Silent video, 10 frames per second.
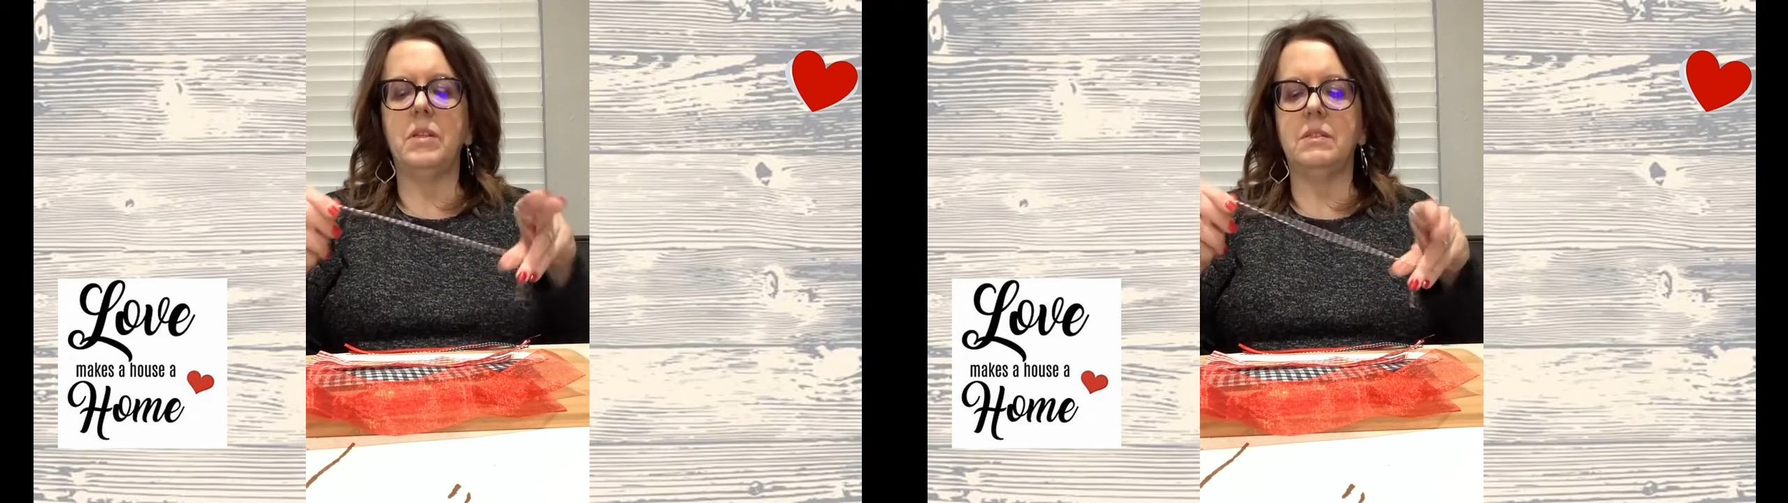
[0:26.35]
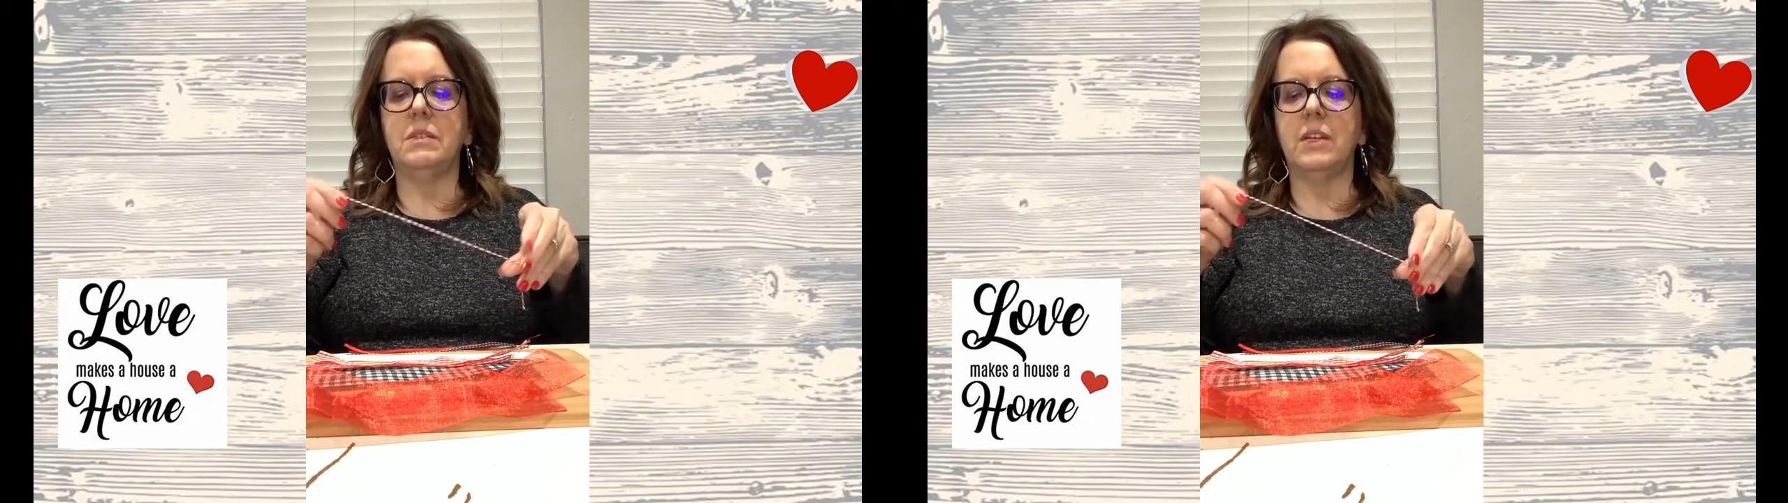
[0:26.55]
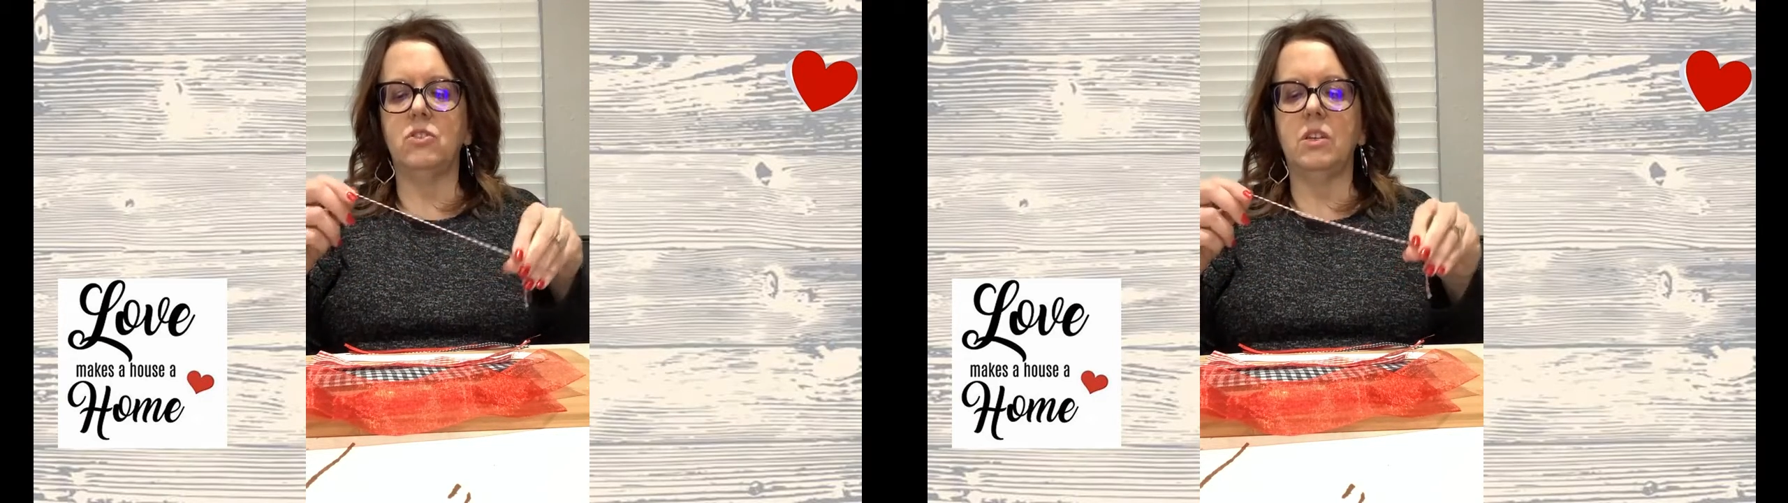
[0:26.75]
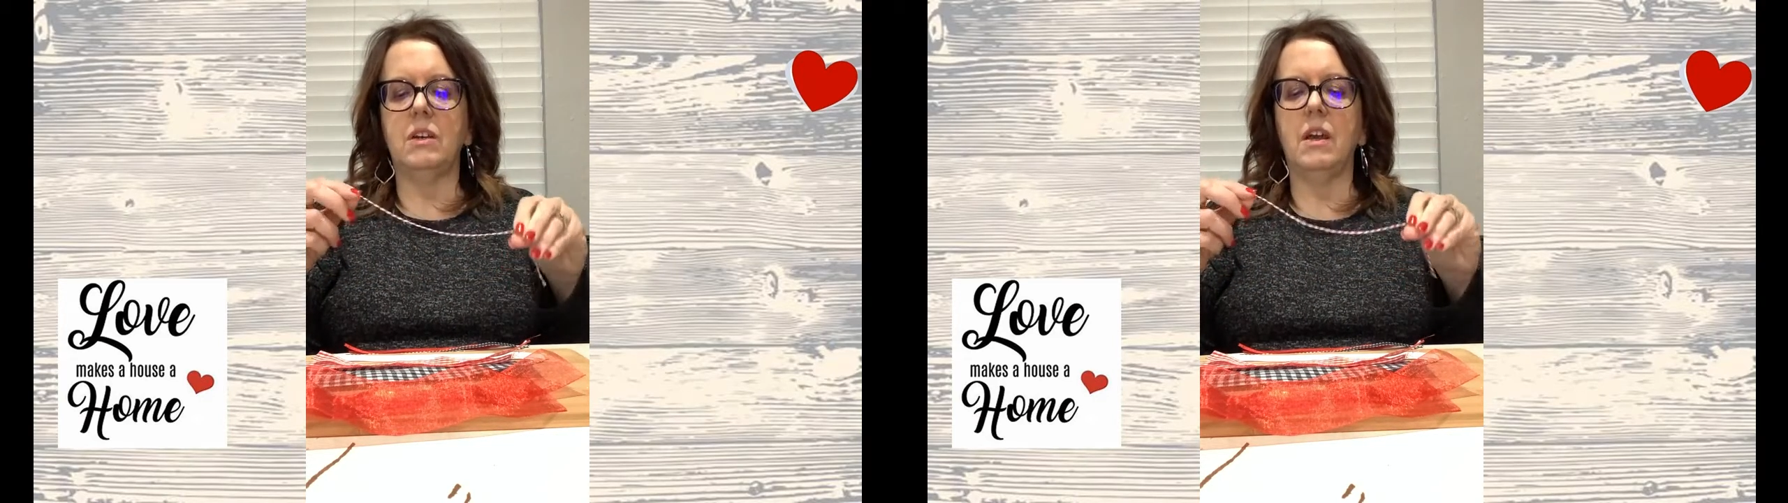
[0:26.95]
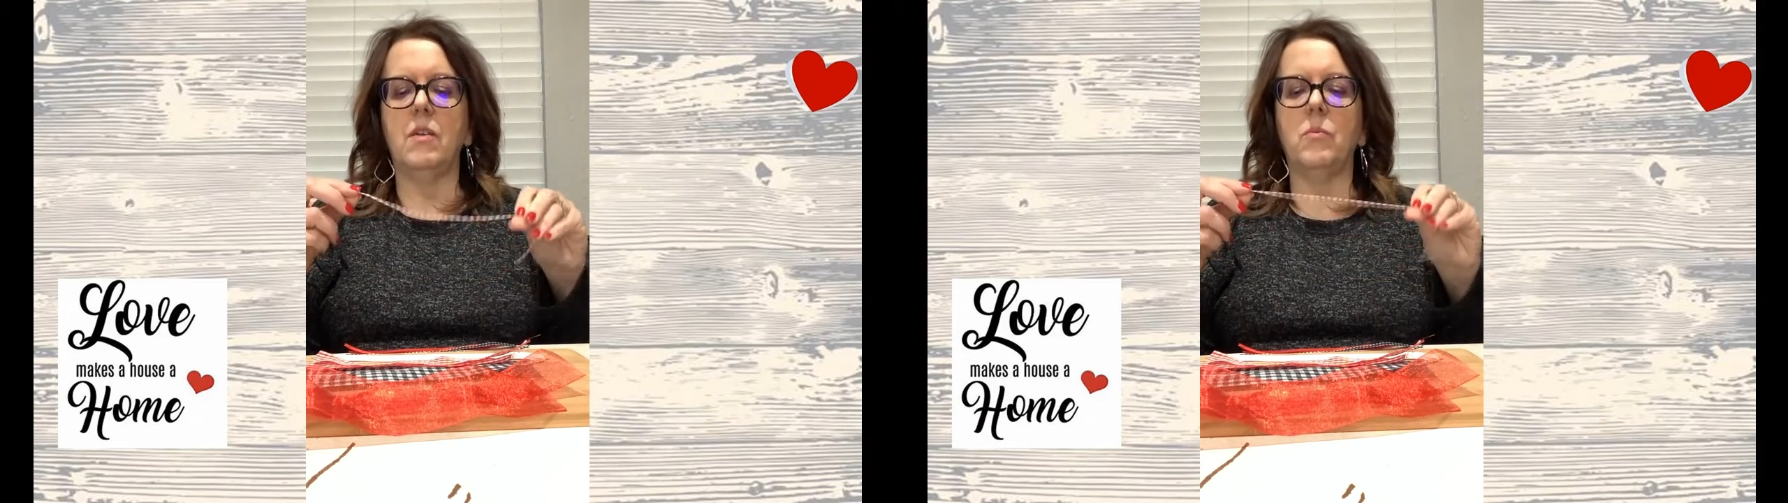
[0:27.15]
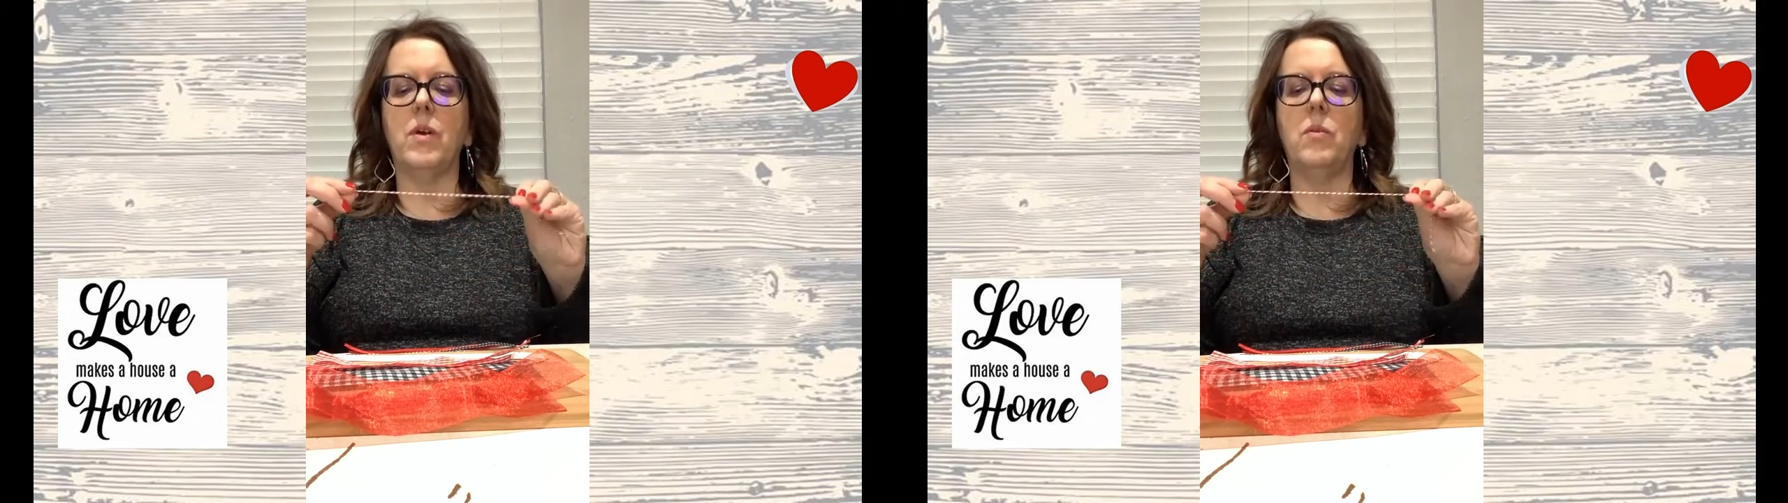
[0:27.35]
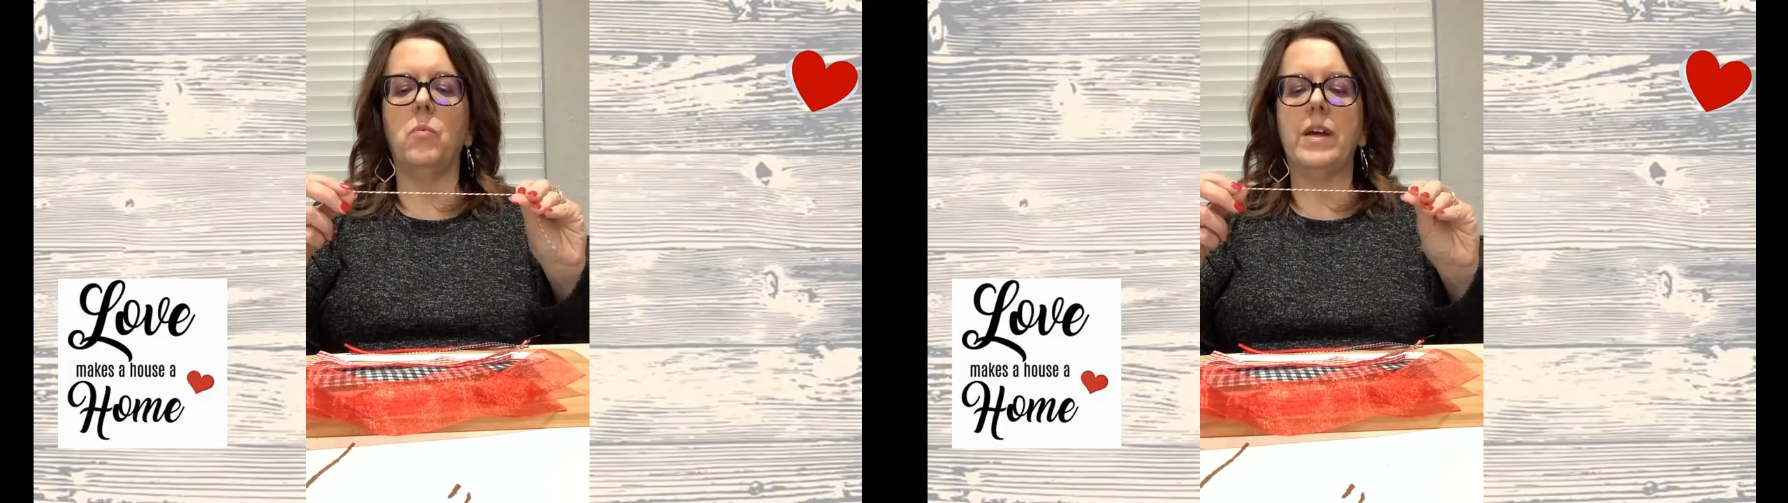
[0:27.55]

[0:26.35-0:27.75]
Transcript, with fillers: This is actually a, a red and